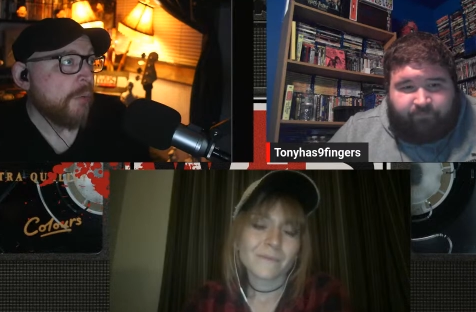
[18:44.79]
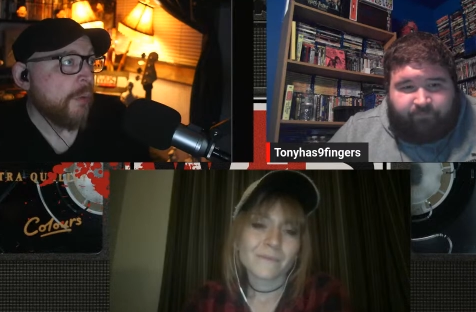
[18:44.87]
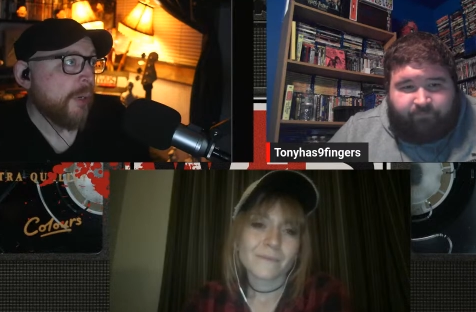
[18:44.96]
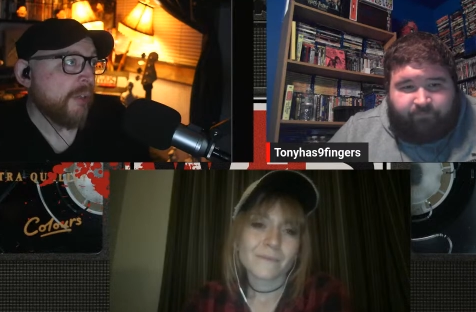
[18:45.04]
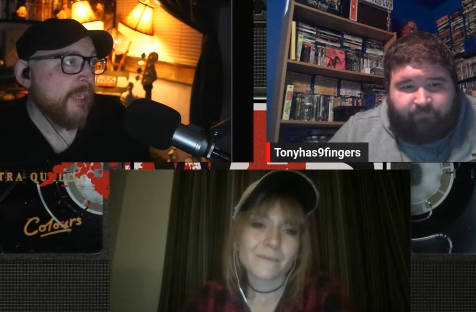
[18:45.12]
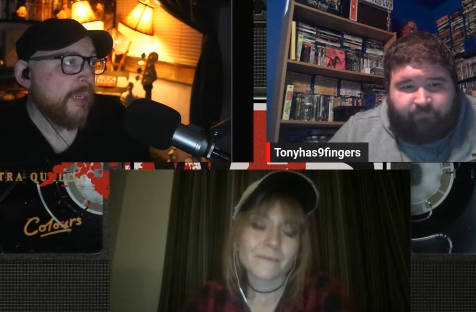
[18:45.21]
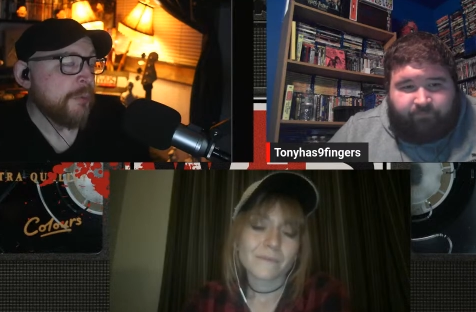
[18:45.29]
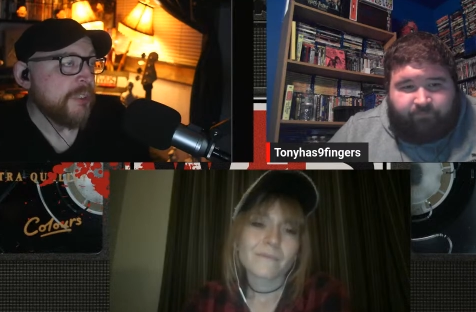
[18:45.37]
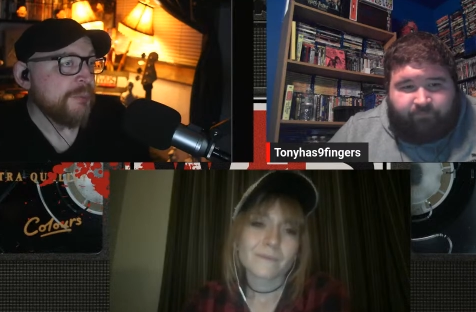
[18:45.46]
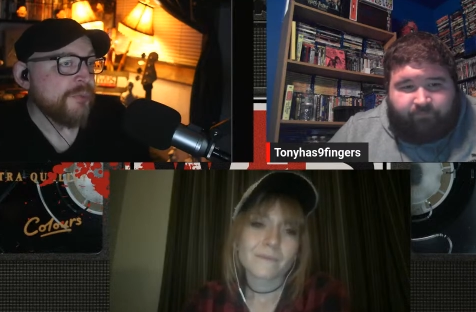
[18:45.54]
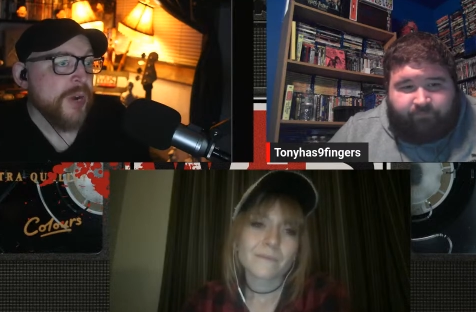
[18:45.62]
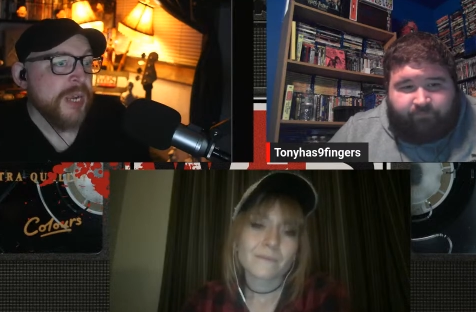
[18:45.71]
Speaker 1: went out to eat with some
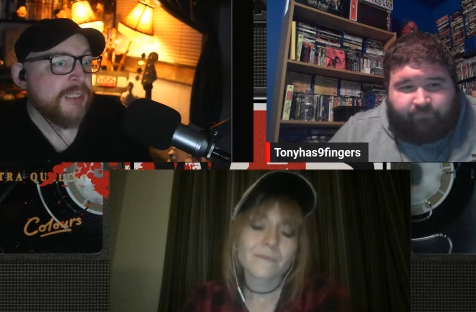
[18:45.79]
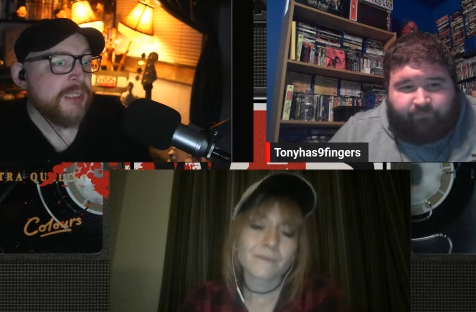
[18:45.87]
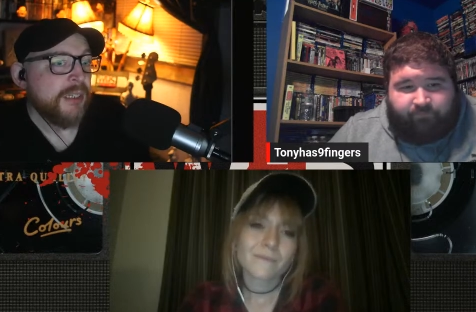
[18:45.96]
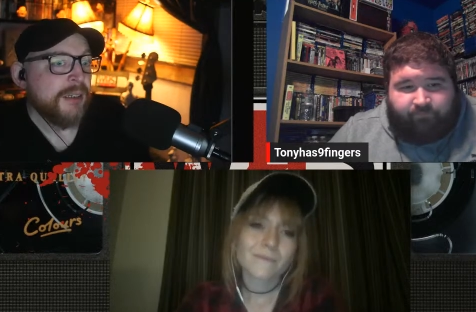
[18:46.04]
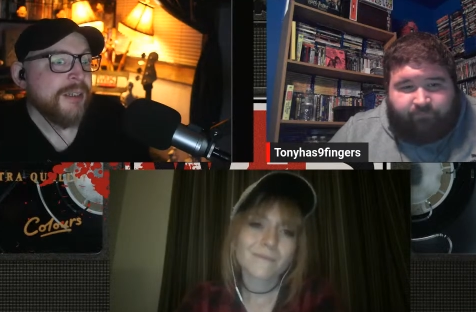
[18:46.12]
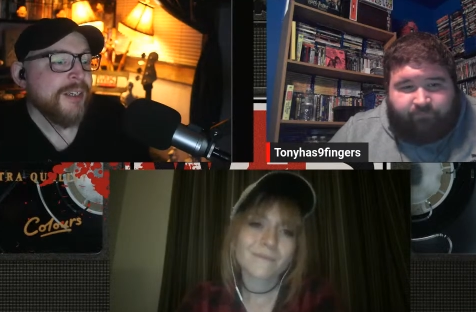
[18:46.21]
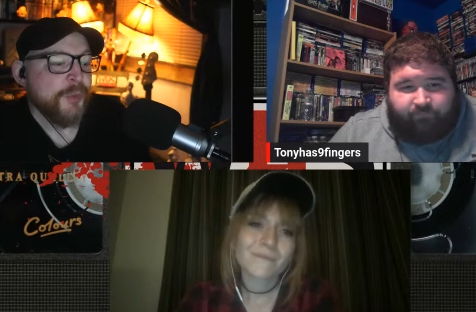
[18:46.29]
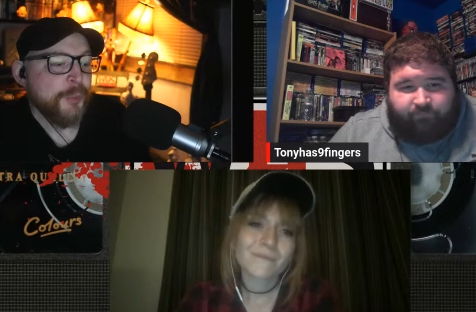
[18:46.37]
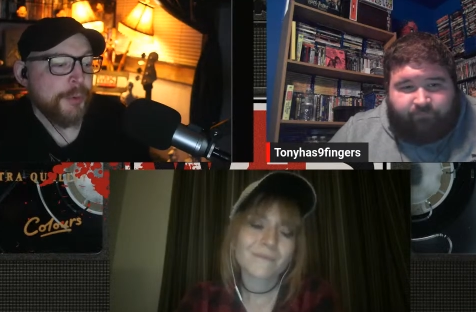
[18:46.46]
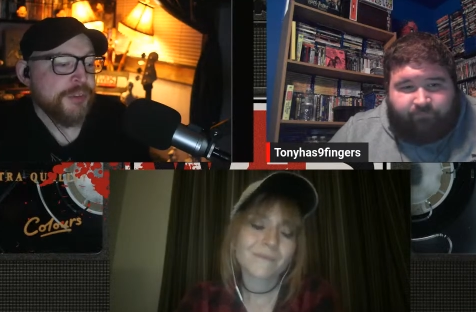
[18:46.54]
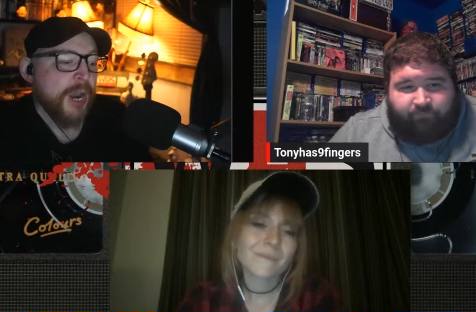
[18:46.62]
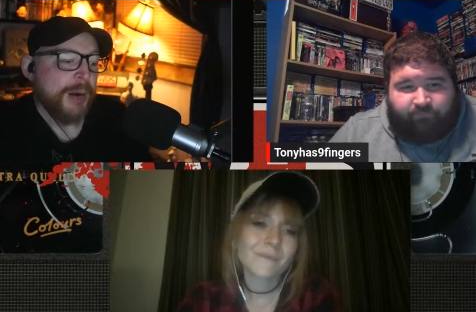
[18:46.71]
friends and we are
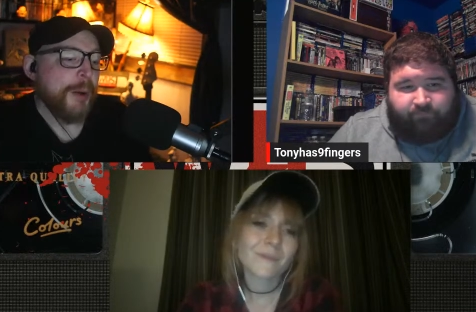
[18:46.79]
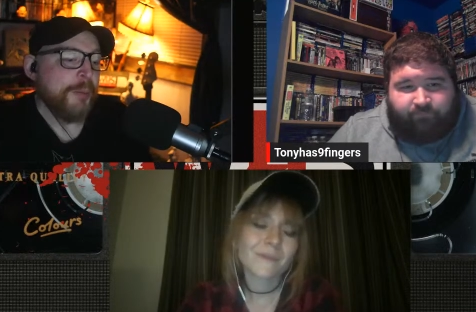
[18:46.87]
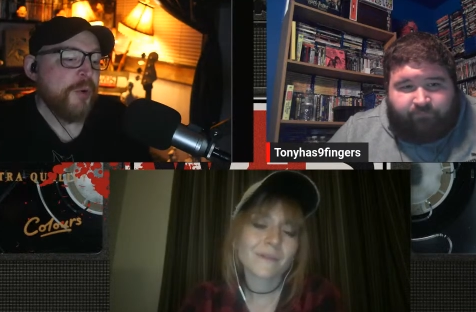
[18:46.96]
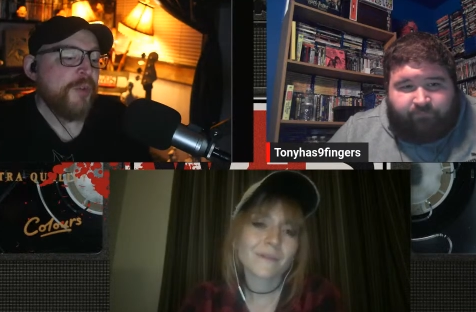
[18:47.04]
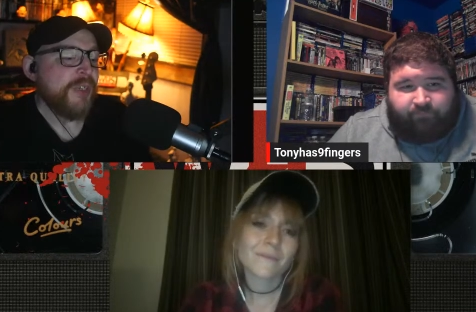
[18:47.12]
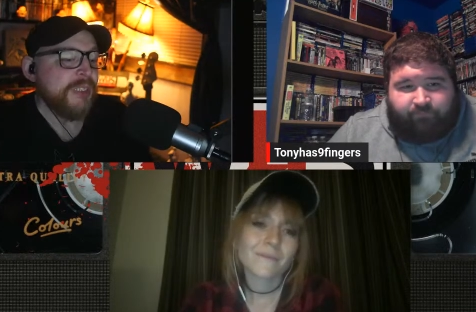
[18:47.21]
talking about movies.